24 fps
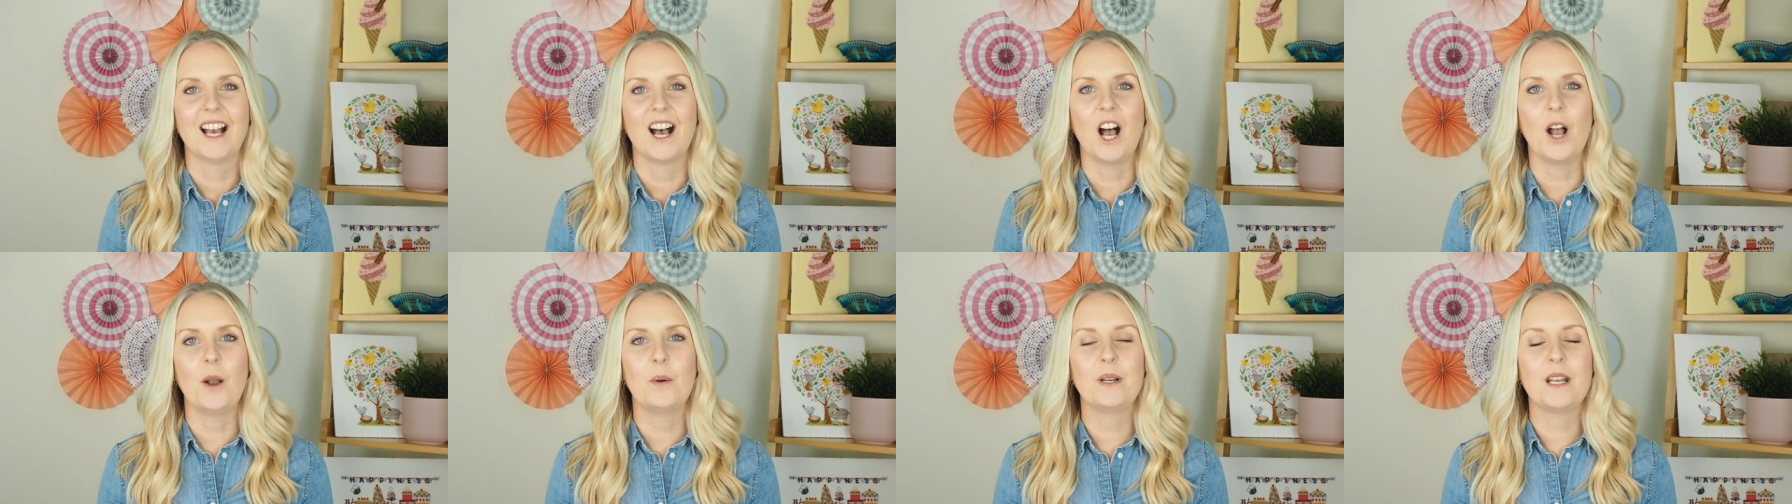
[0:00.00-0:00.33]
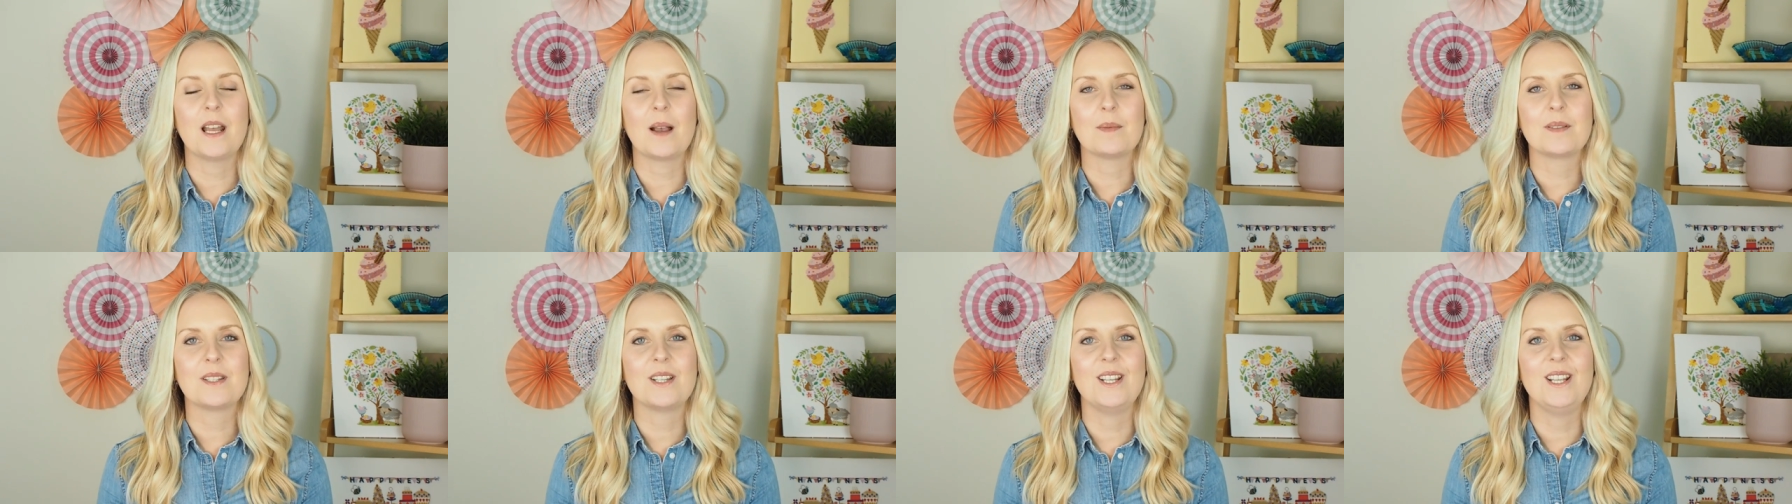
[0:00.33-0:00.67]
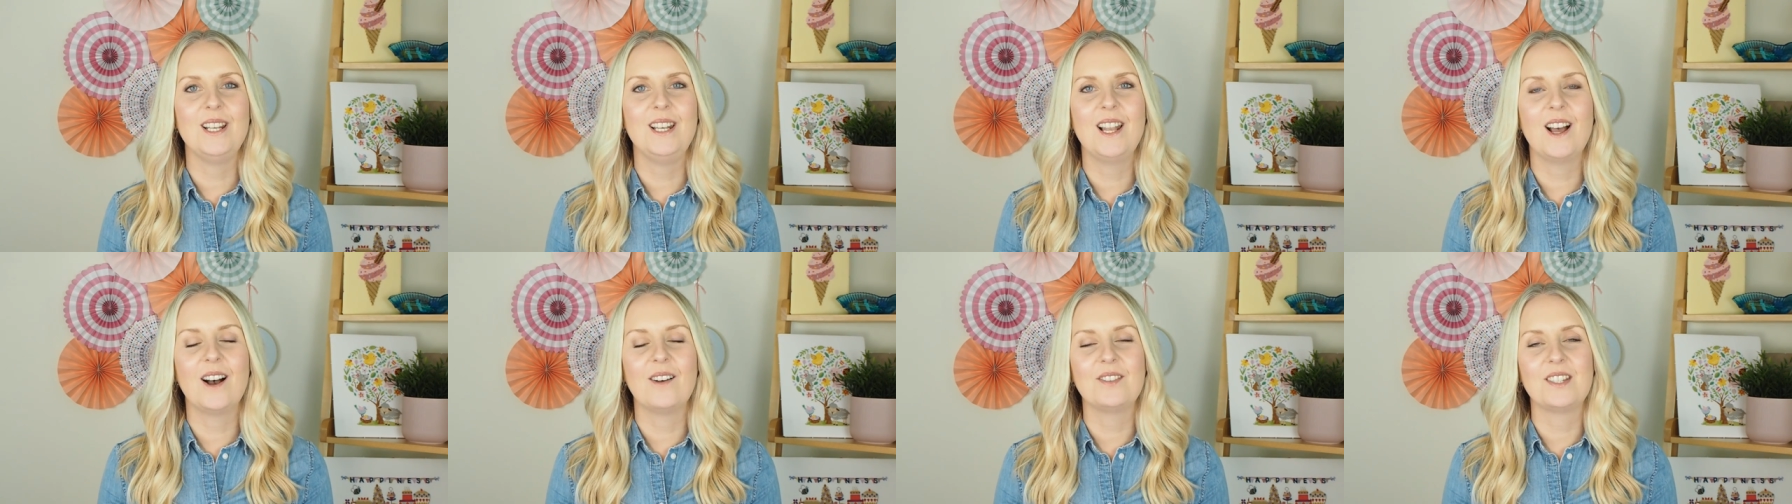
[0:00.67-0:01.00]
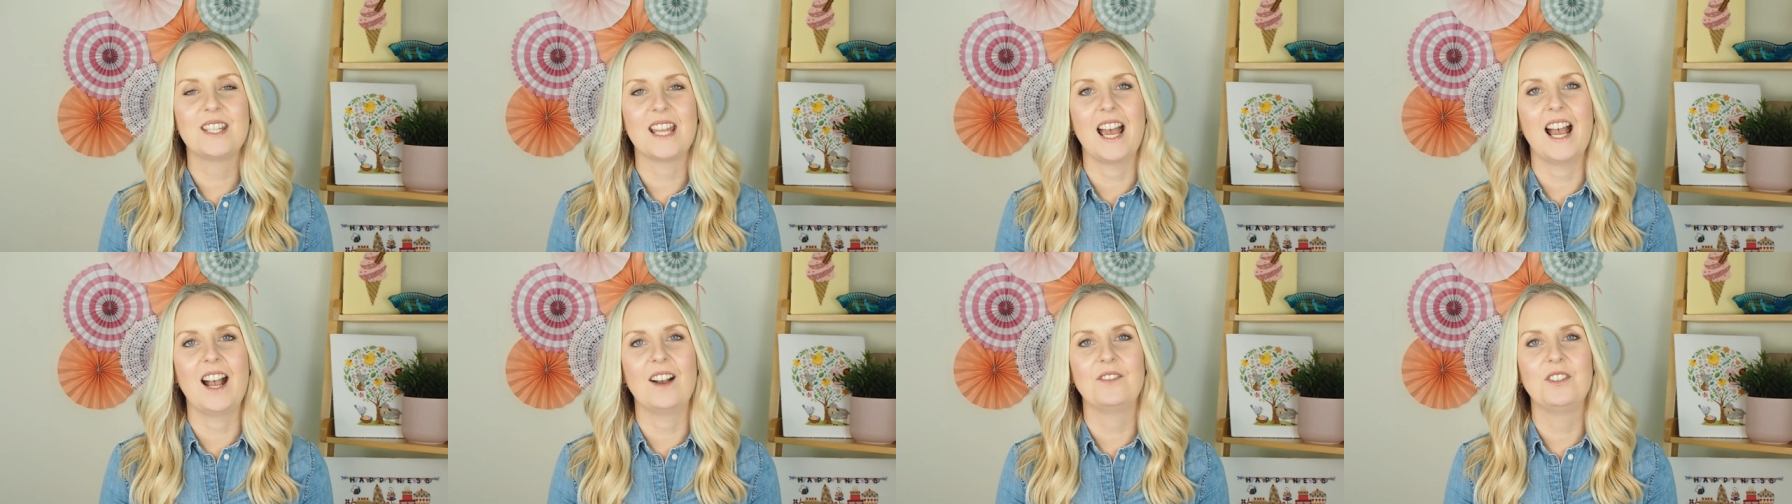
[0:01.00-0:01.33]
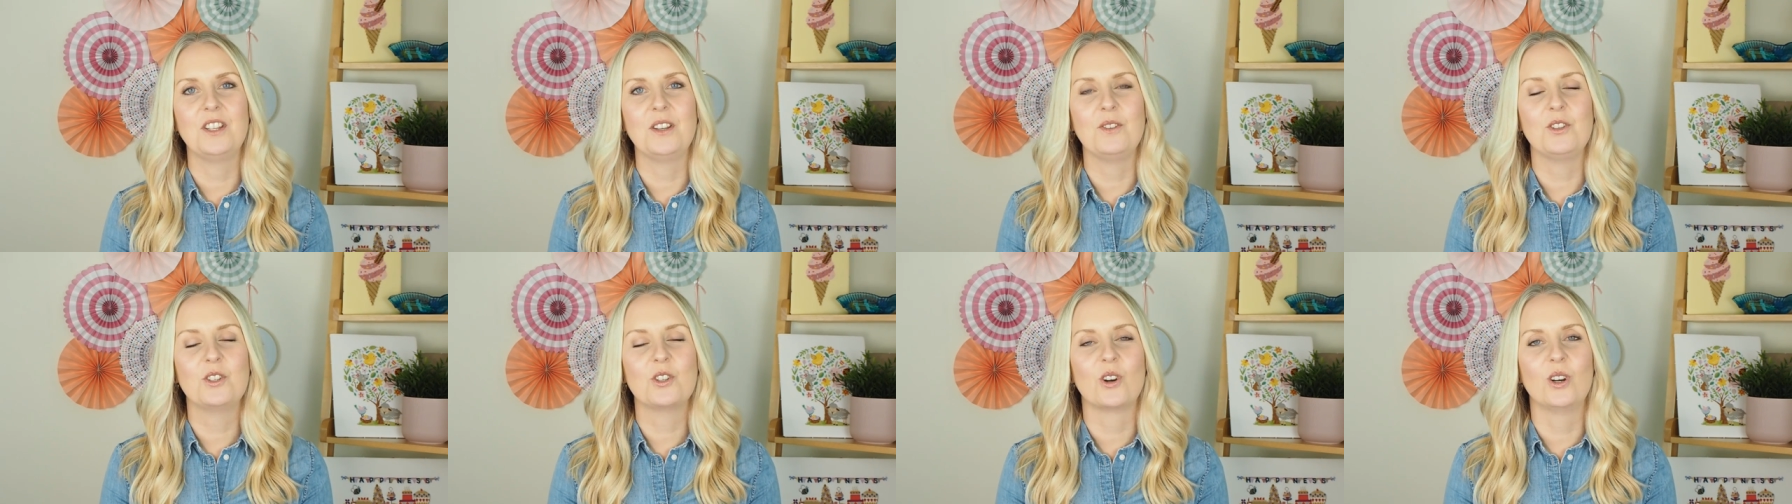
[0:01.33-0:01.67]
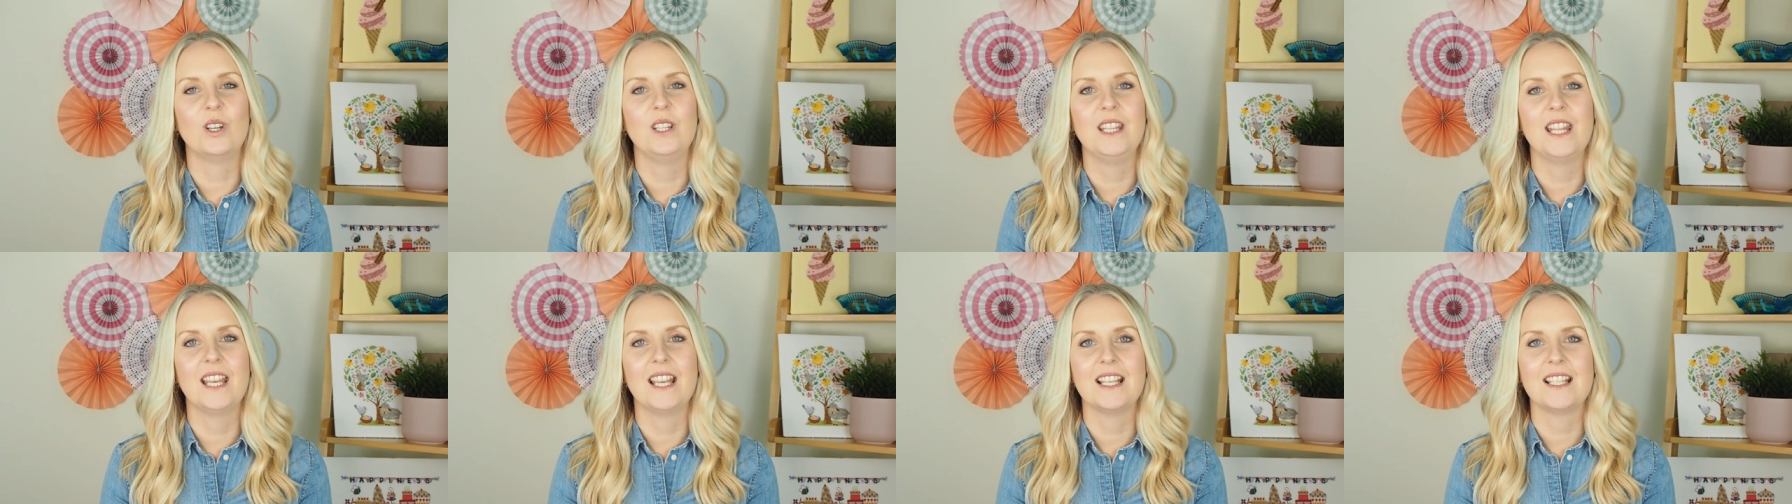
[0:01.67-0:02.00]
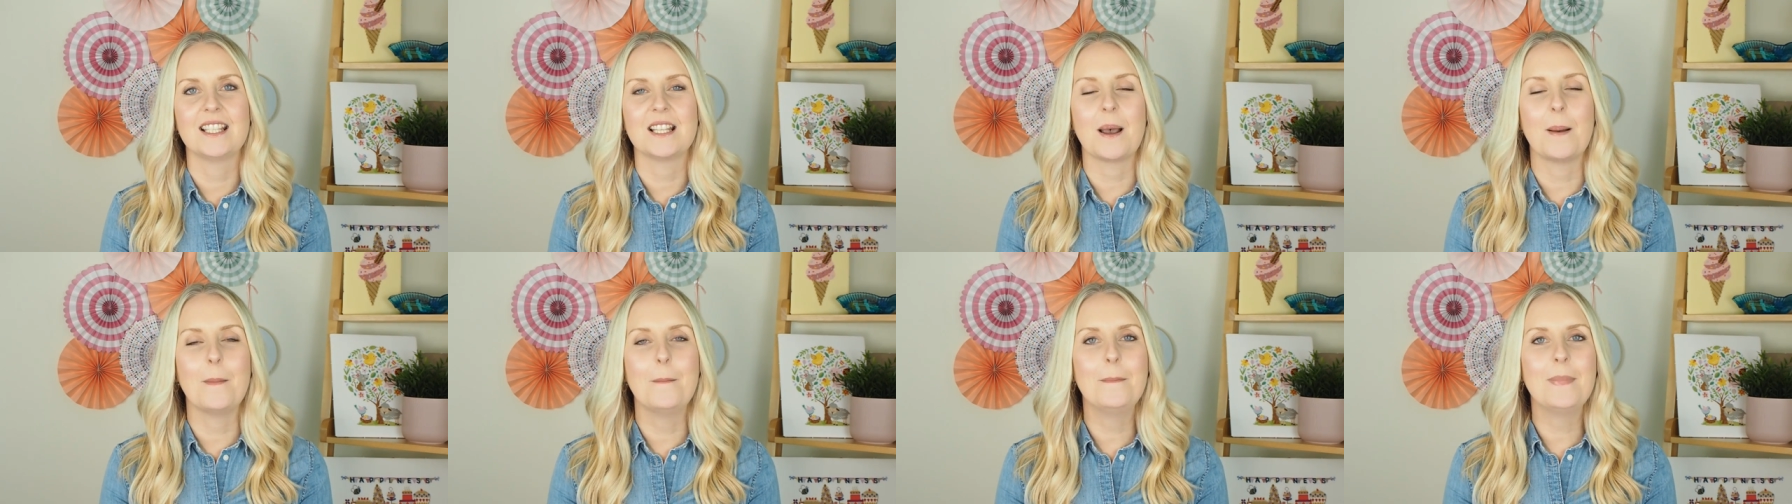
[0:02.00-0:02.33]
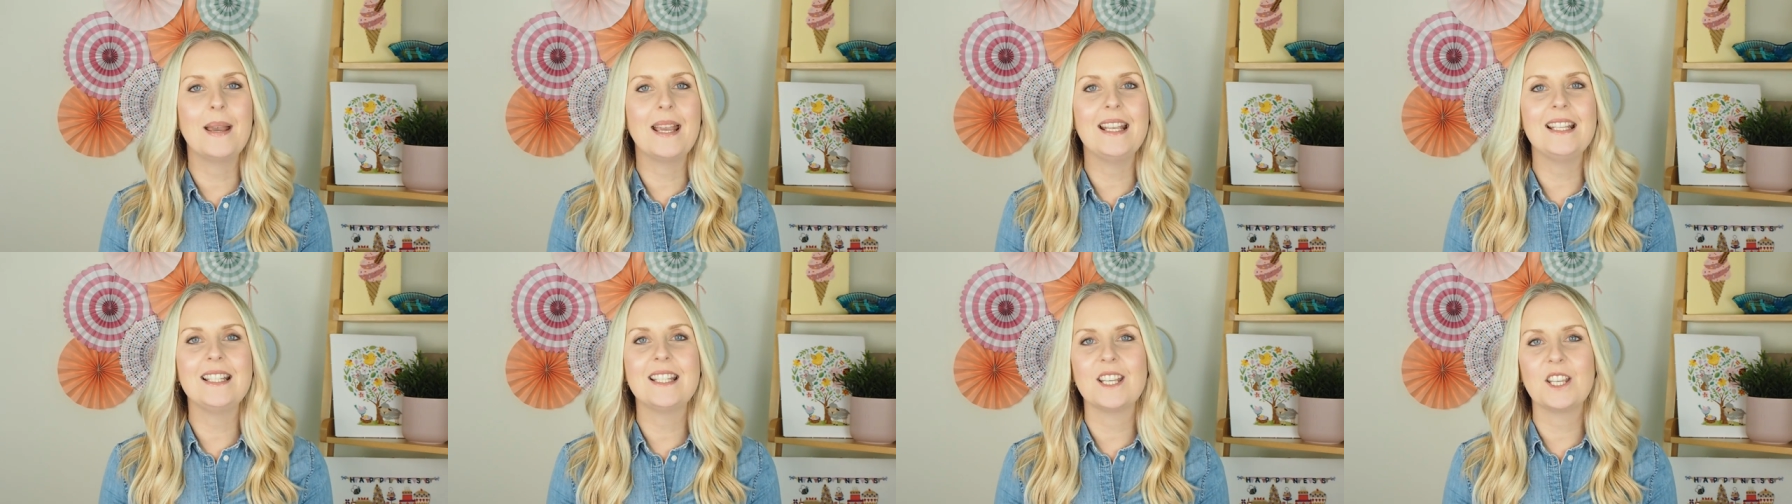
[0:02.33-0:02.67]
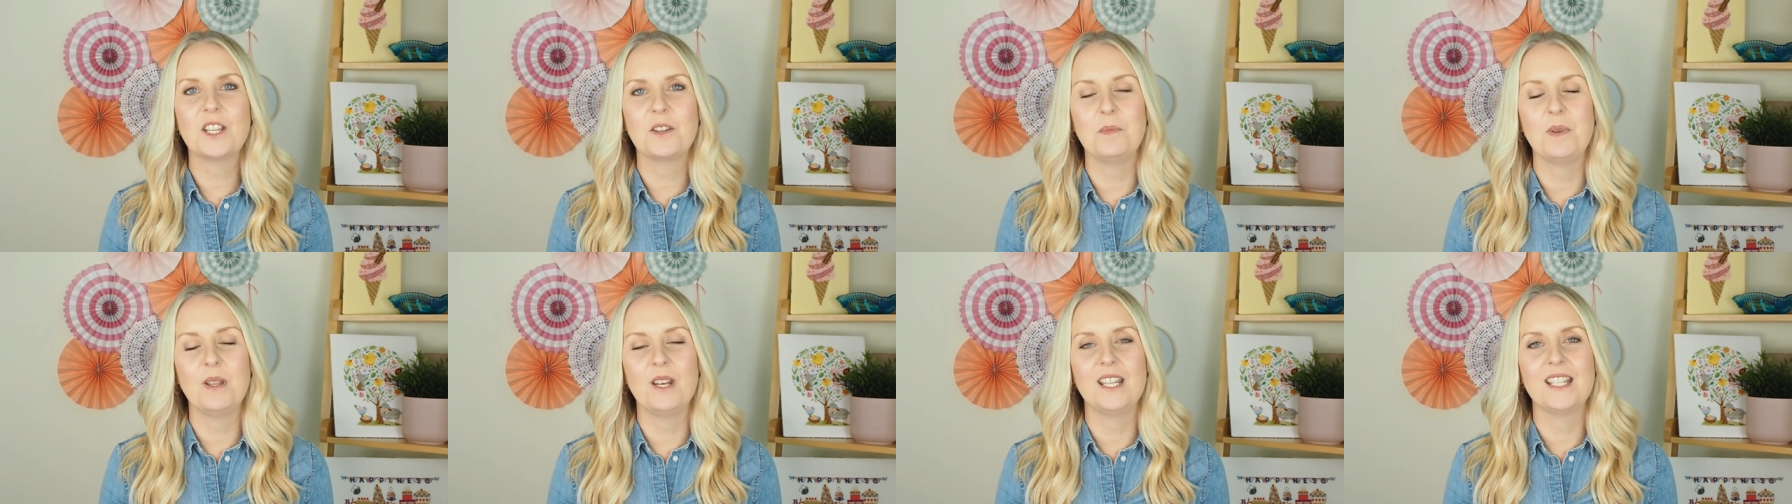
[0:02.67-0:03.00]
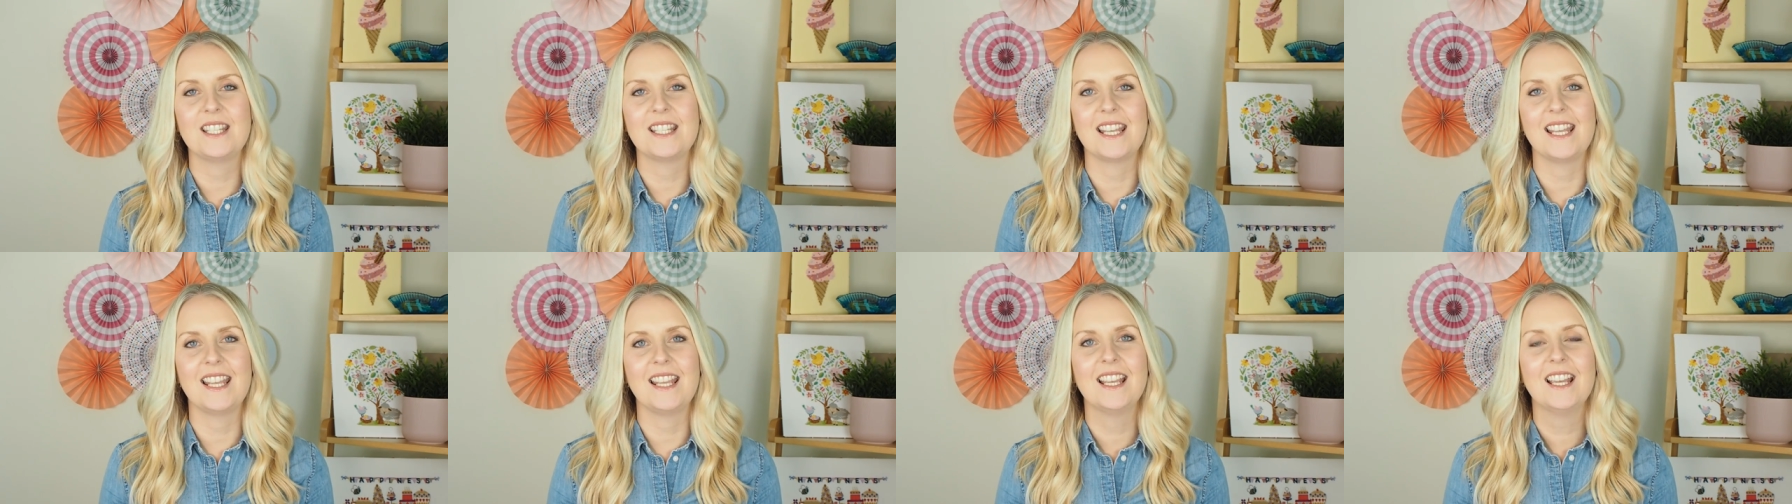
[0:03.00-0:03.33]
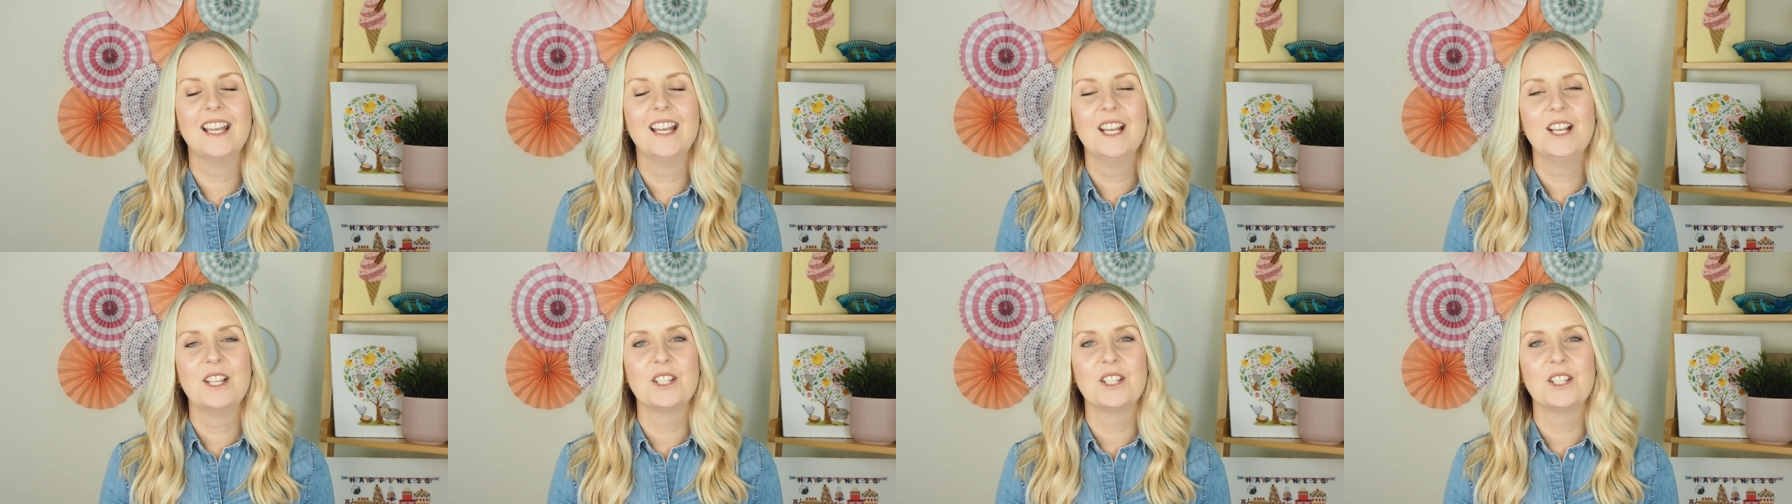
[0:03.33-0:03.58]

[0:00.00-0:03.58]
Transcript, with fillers: I would absolutely love to have you join this amazing community,